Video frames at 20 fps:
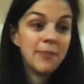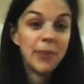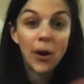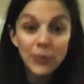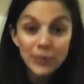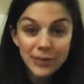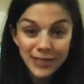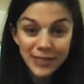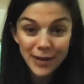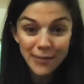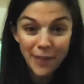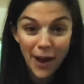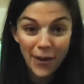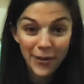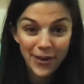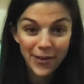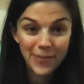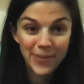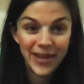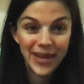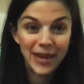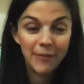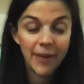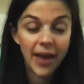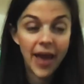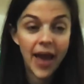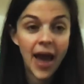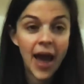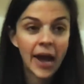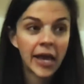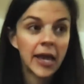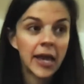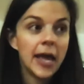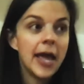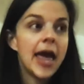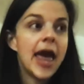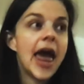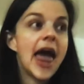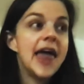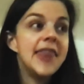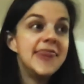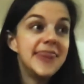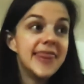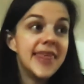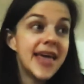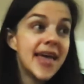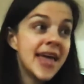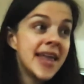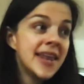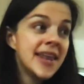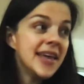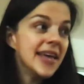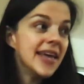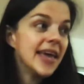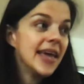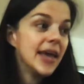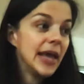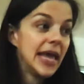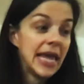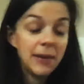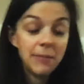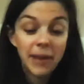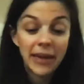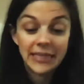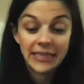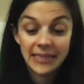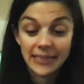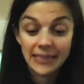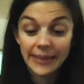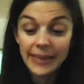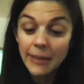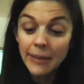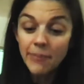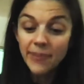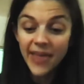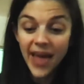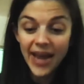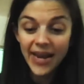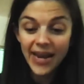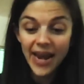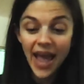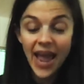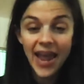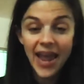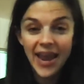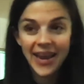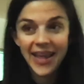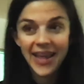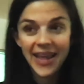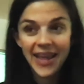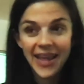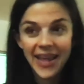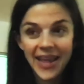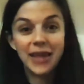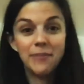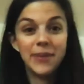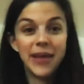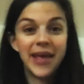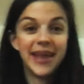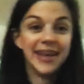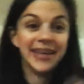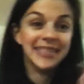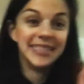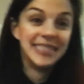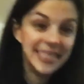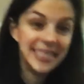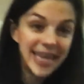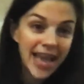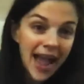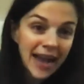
I posted about it being back. And then in my sleep that night, it had been